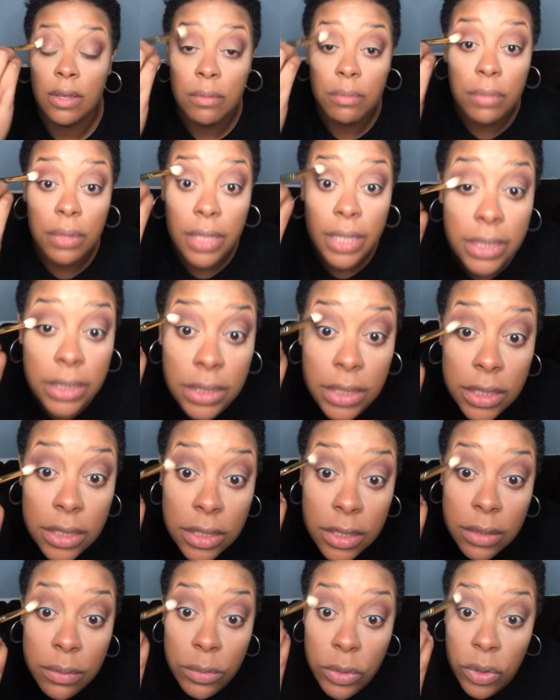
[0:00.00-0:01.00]
Blend to
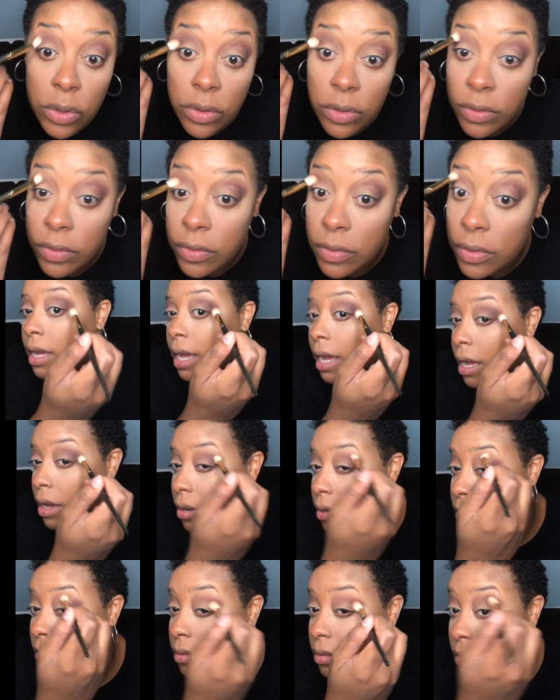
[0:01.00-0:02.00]
smooth
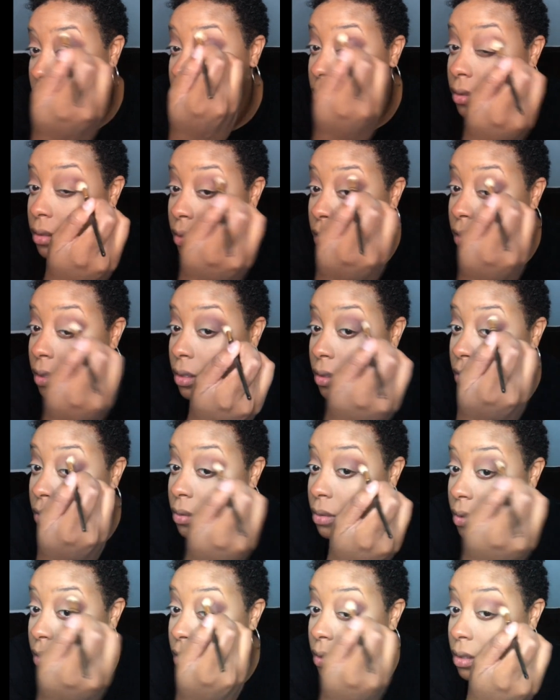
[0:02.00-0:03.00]
out, you
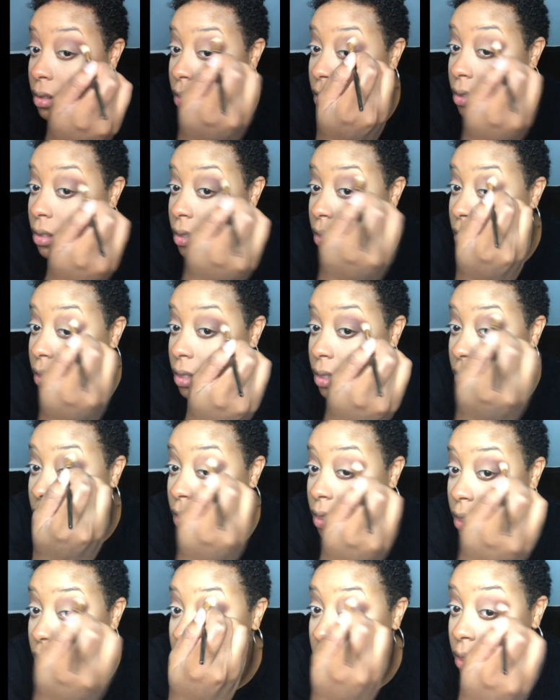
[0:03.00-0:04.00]
know,
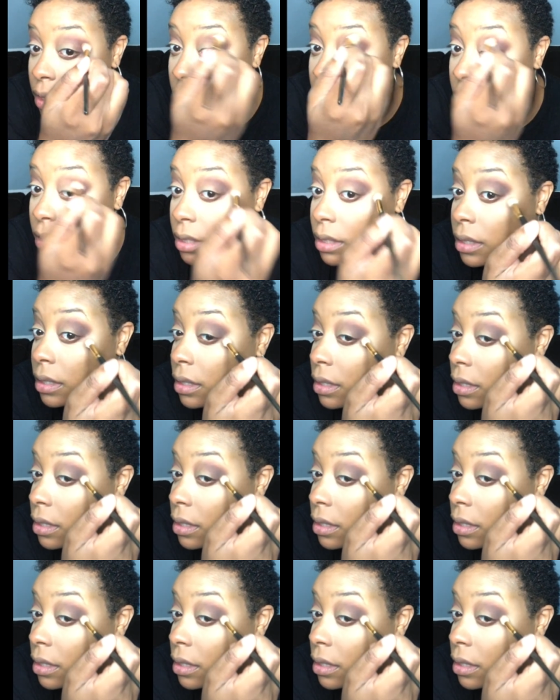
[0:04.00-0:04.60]
any